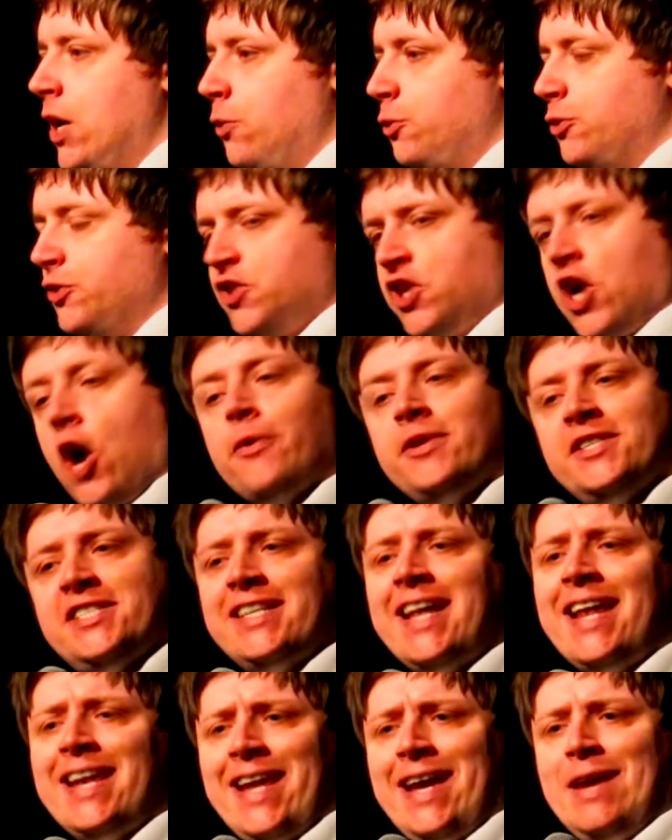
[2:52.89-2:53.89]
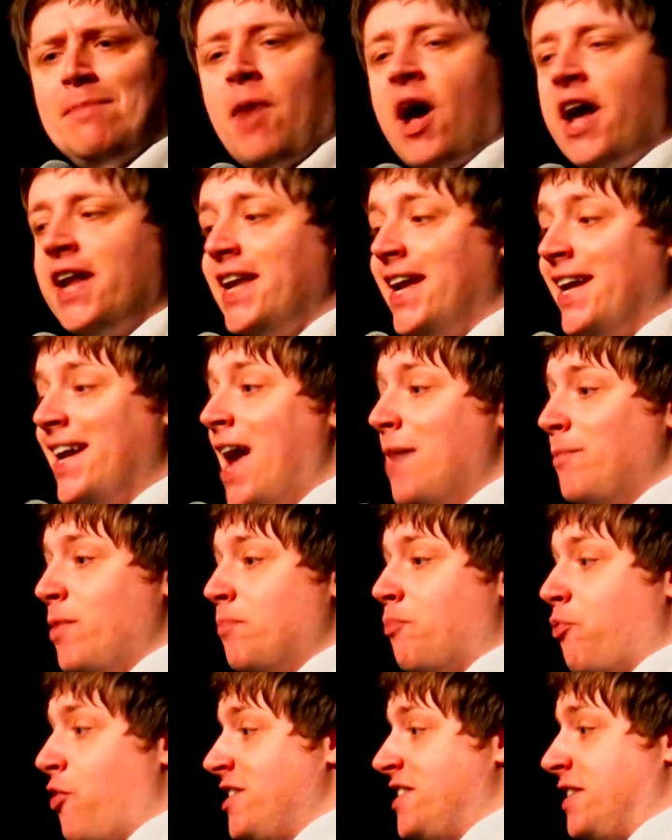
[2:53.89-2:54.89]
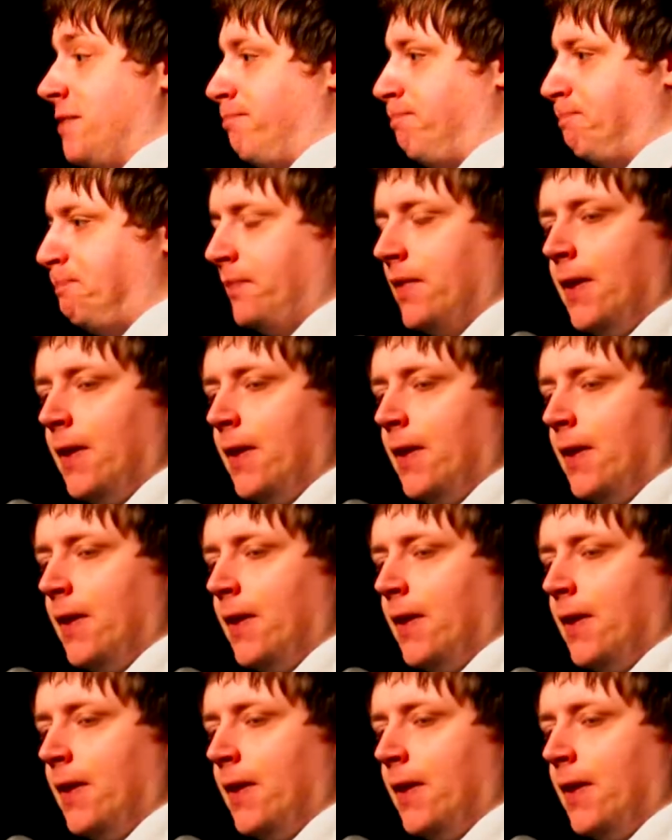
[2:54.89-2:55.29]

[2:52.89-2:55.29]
Just coincidentally, my nickname in prison.